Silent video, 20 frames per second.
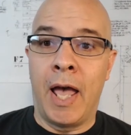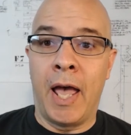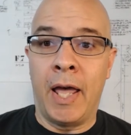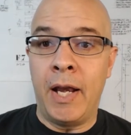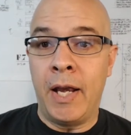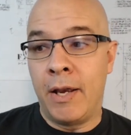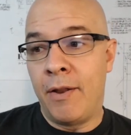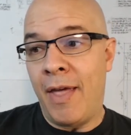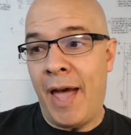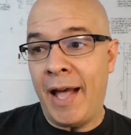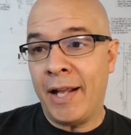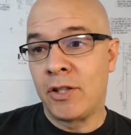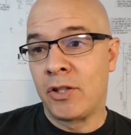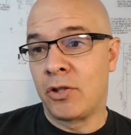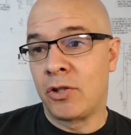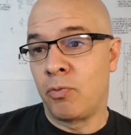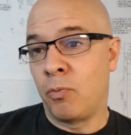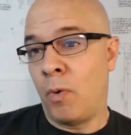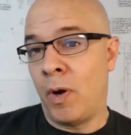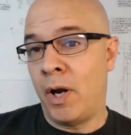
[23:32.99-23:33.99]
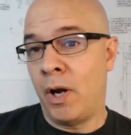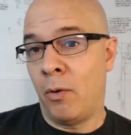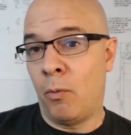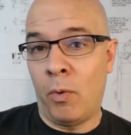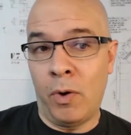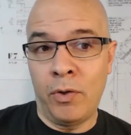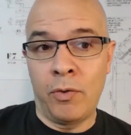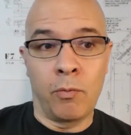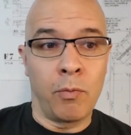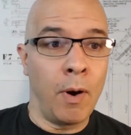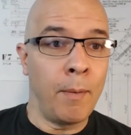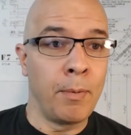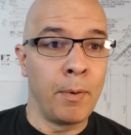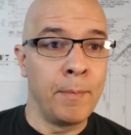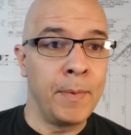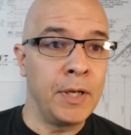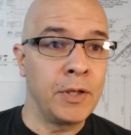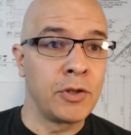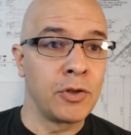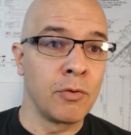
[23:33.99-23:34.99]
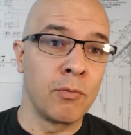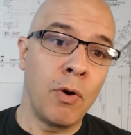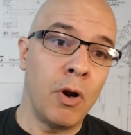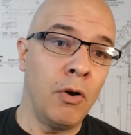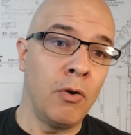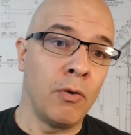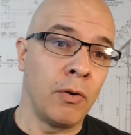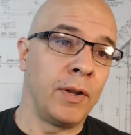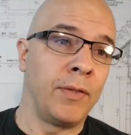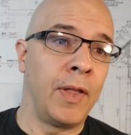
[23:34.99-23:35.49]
And that's where the rubber meets the road.